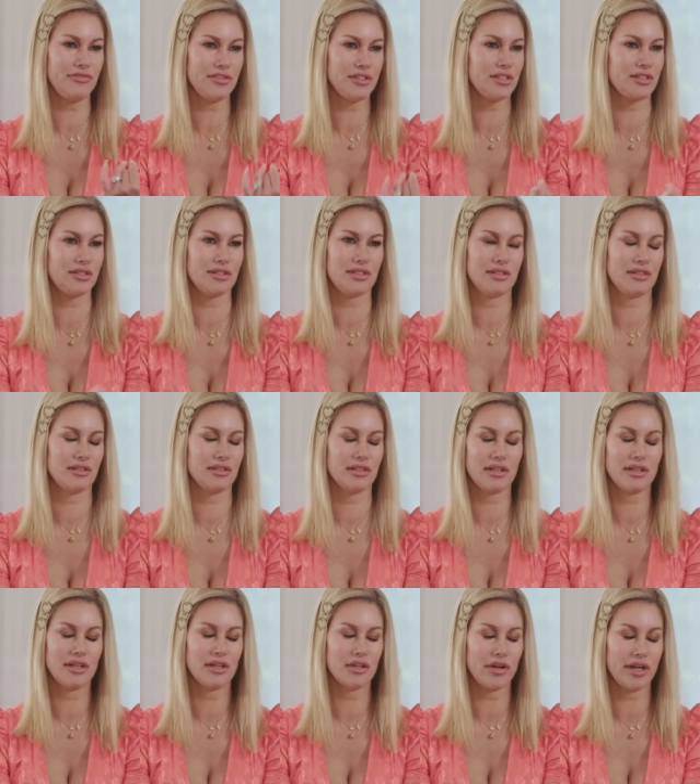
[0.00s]
is
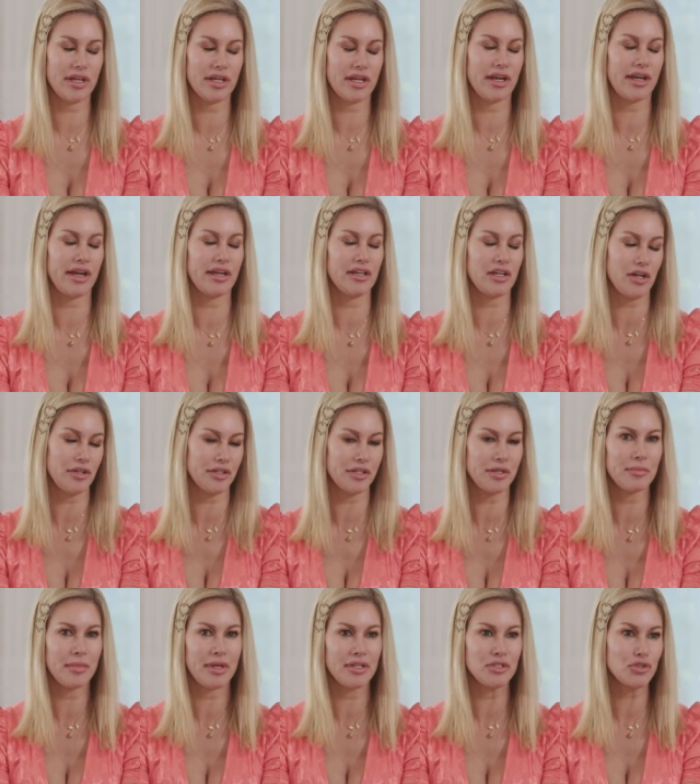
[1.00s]
a great guy. I call
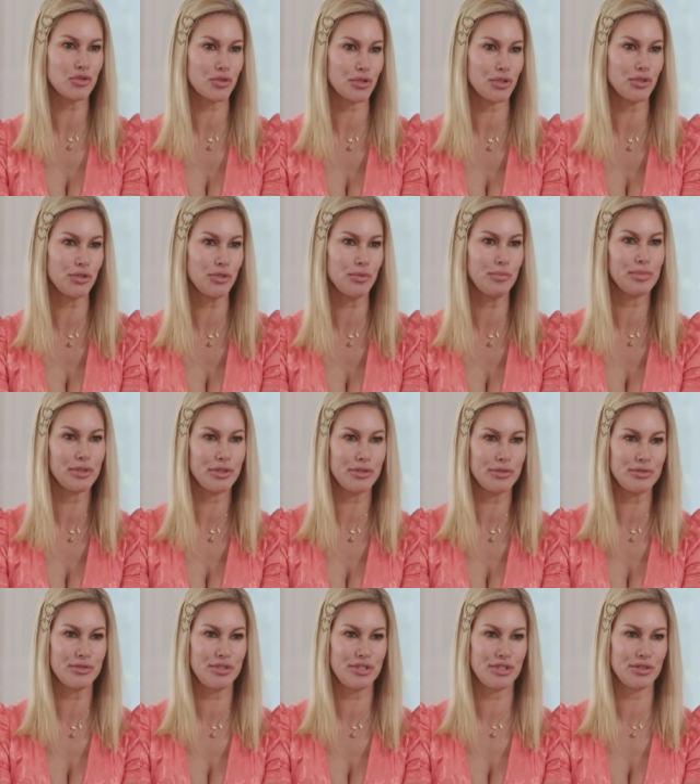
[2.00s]
him my true
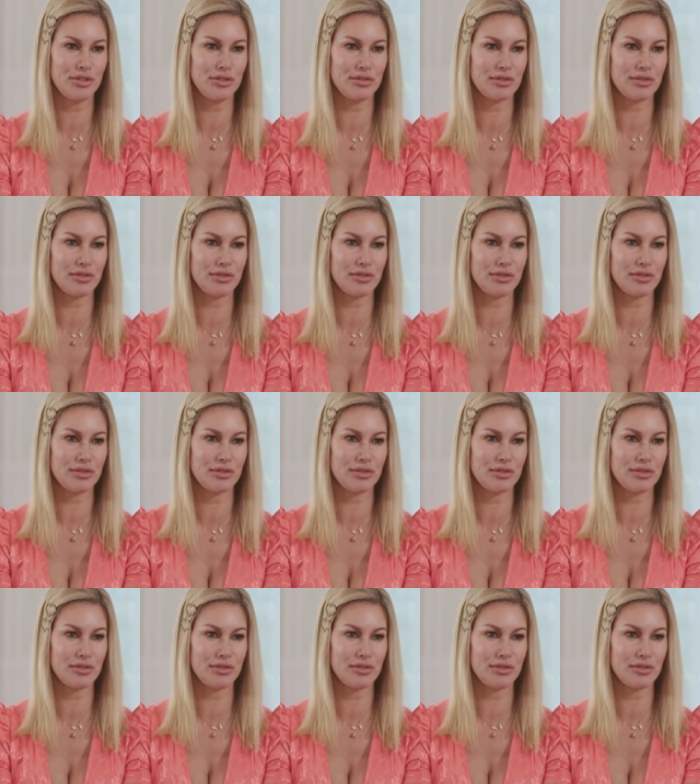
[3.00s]
blue dude